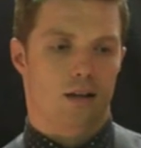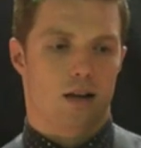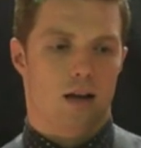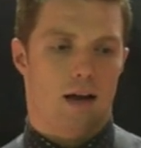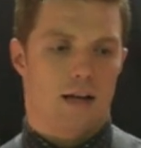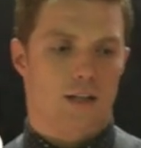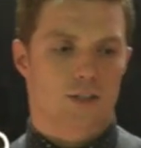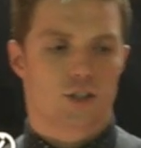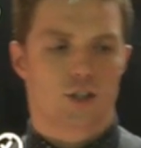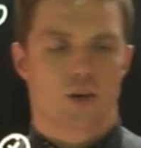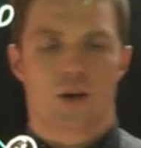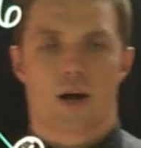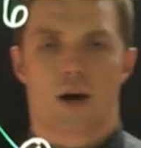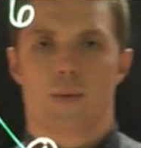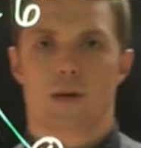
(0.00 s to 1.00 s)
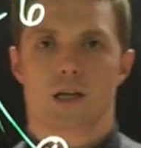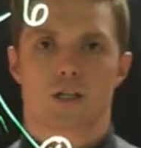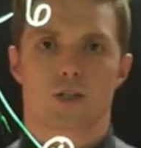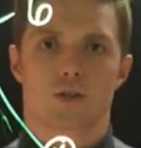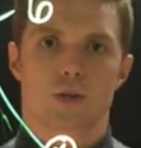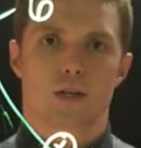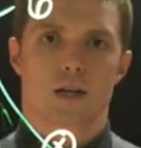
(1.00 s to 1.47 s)
And I'll show you how we
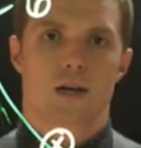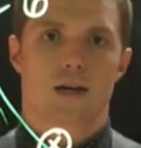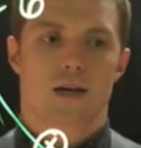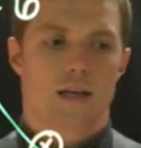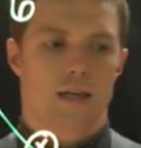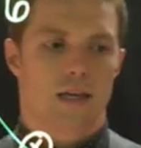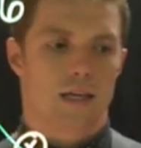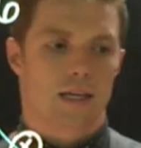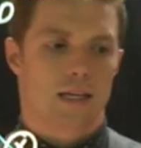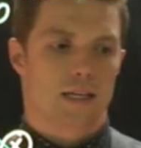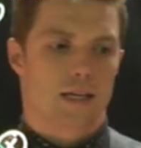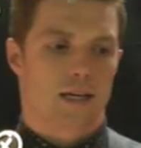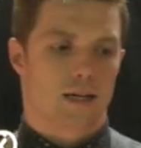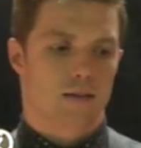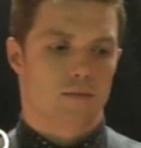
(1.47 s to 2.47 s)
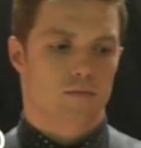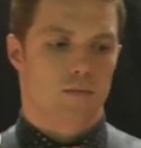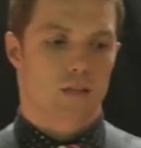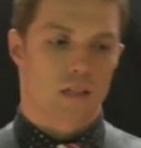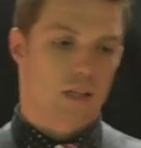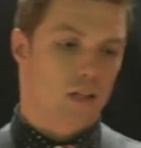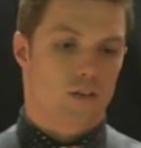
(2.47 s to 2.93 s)
can do it in
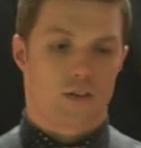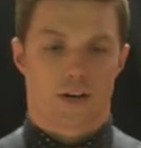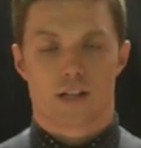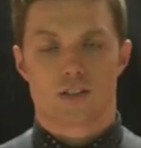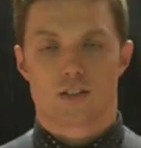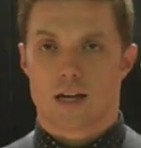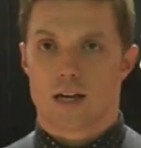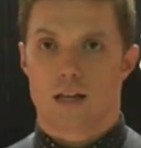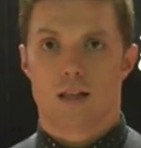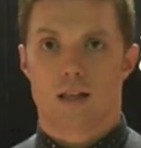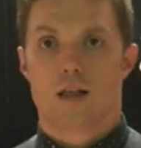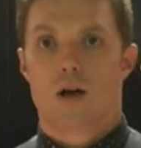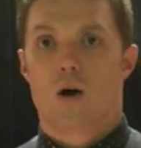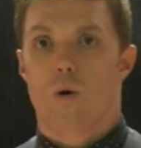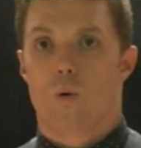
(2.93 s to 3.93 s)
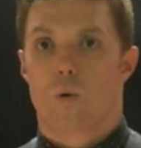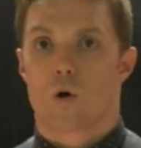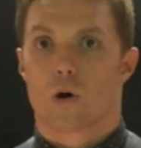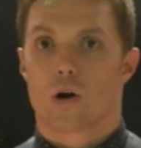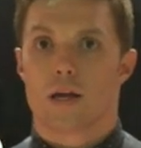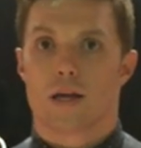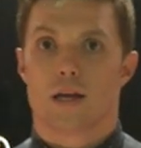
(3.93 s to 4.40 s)
either Excel
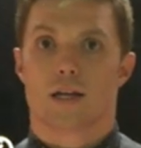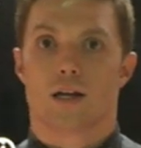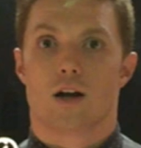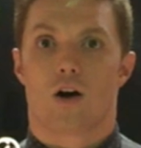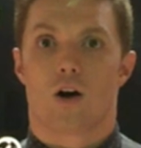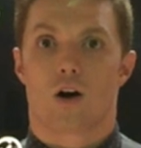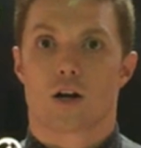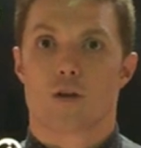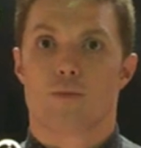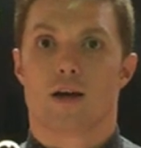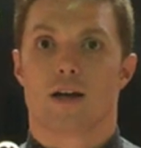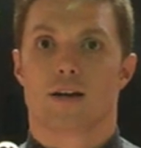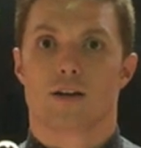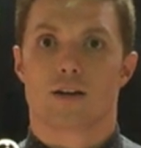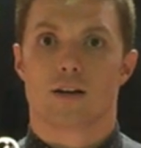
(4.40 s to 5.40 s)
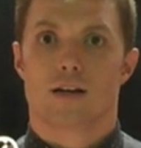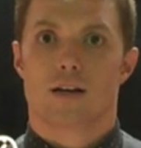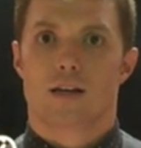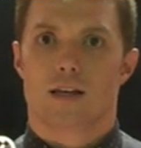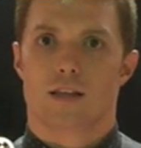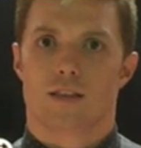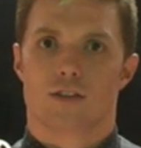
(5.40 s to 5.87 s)
or in R Commander
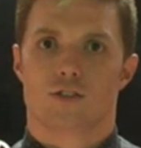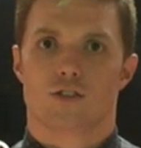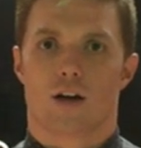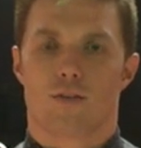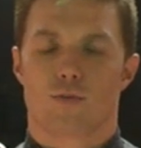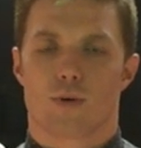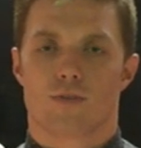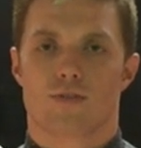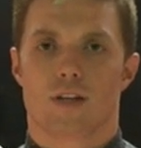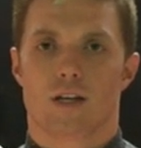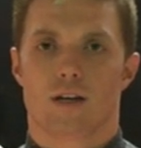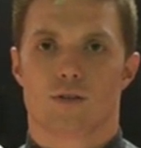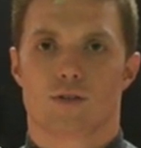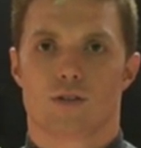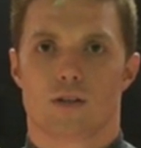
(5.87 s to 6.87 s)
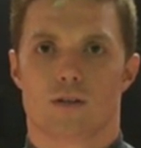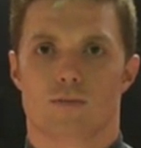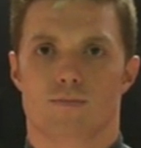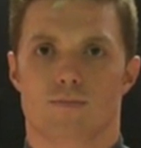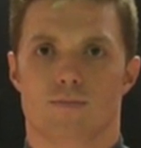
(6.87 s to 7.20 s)
in the software videos.